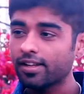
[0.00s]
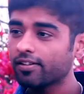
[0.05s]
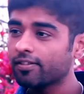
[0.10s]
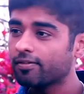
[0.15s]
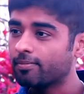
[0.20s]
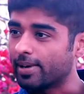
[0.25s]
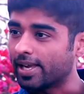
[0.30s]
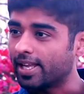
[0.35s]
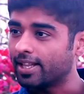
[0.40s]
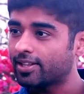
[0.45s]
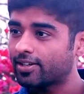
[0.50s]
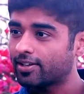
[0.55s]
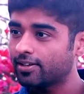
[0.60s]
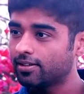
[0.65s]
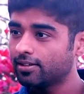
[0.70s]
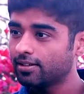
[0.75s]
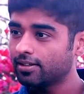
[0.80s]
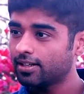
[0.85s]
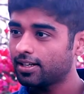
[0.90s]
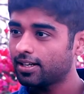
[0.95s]
you've been
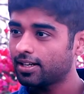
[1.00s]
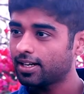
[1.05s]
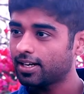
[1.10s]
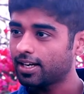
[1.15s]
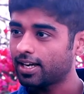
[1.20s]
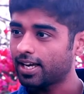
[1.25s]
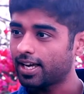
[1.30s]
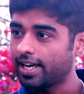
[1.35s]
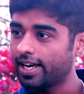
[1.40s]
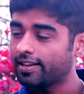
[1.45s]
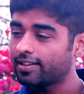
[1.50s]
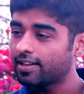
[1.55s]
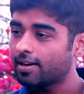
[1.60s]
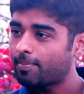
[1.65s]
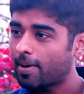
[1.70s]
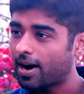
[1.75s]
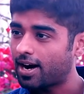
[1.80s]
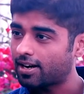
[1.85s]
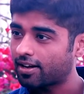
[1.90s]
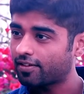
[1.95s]
through is a
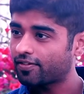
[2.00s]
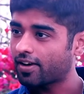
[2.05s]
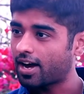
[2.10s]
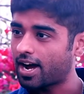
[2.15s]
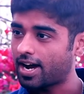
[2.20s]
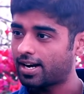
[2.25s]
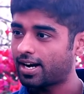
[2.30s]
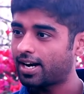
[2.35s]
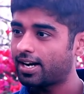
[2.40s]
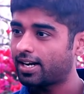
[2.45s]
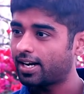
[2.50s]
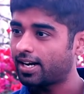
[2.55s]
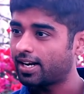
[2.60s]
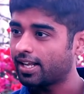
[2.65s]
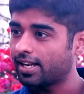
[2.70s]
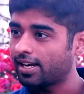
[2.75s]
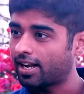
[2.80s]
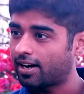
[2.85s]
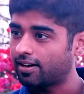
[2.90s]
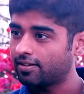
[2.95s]
part of your
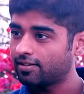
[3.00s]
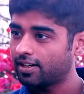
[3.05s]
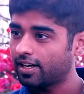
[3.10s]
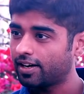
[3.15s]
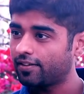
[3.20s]
identity now.